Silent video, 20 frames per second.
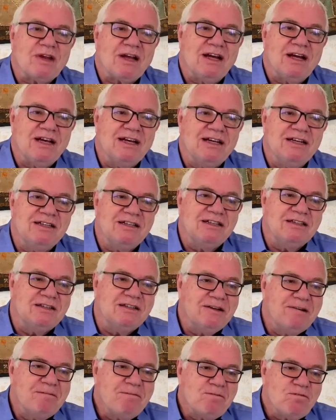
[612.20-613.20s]
a
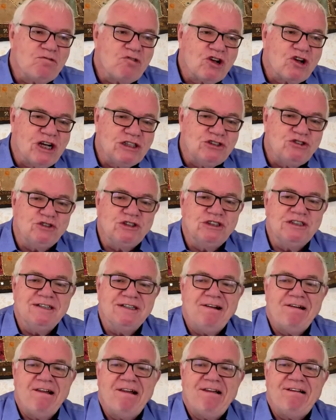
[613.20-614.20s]
country
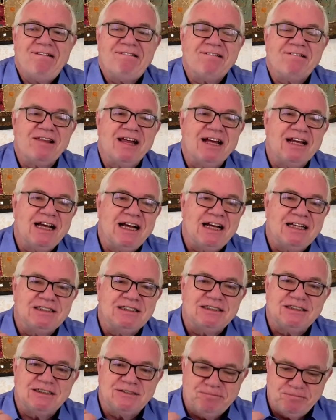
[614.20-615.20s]
that
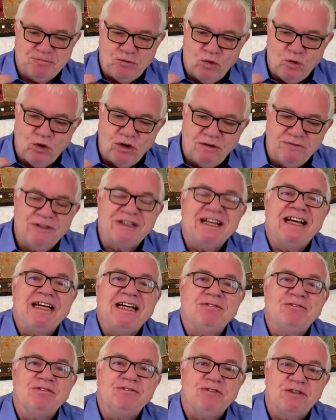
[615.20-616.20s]
has offered
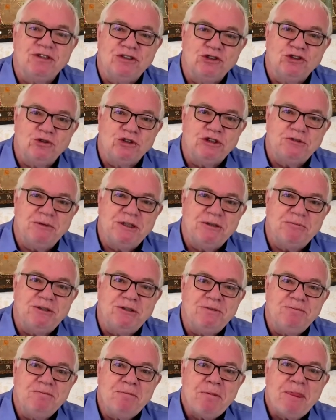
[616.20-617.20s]
haven for the Jewish
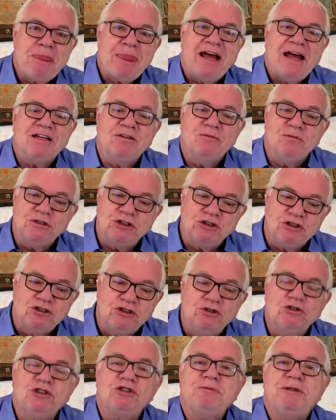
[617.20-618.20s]
people, and in which the
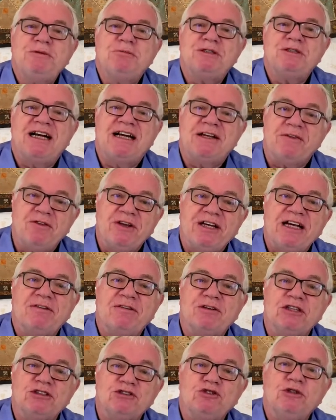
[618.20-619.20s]
Jewish people, I think,
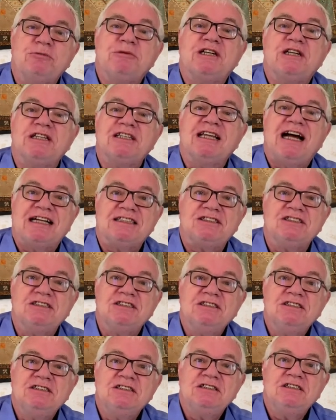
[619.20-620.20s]
have contributed a lot
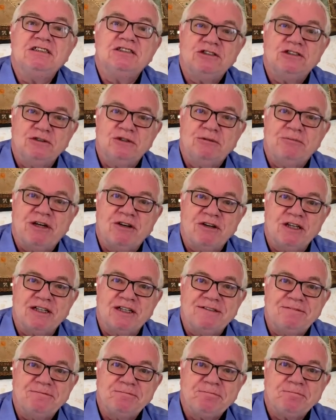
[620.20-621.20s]
to America.